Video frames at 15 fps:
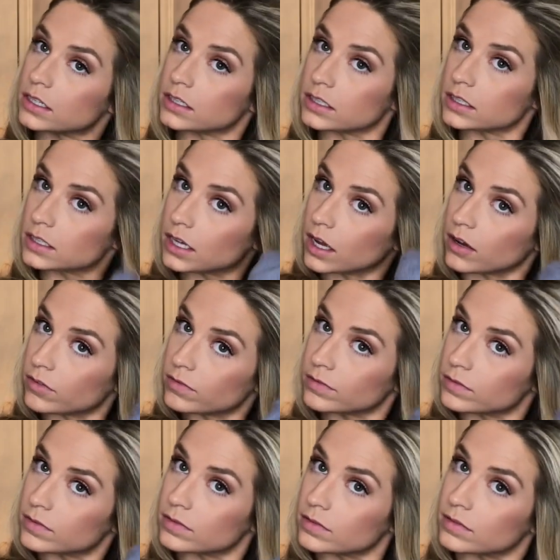So
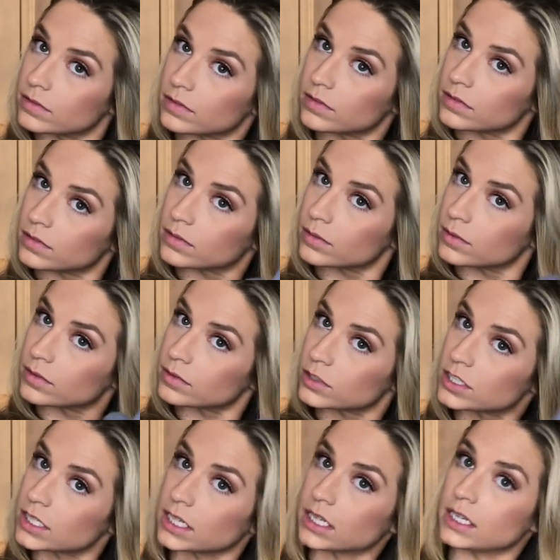I'm
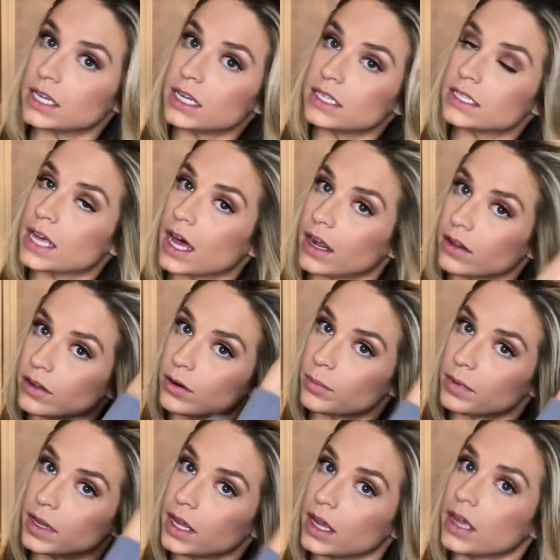just going to tease that a little
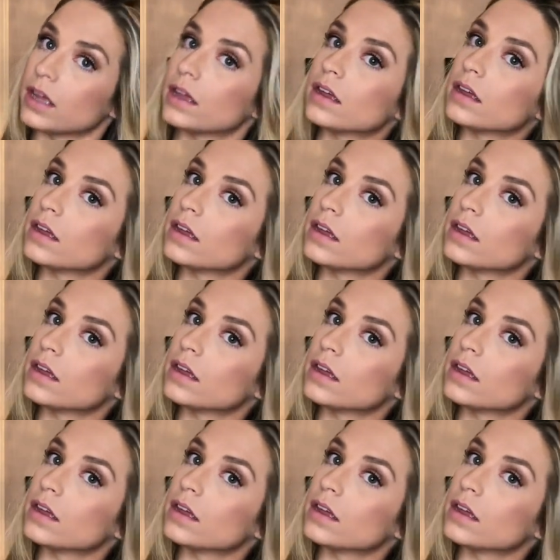bit.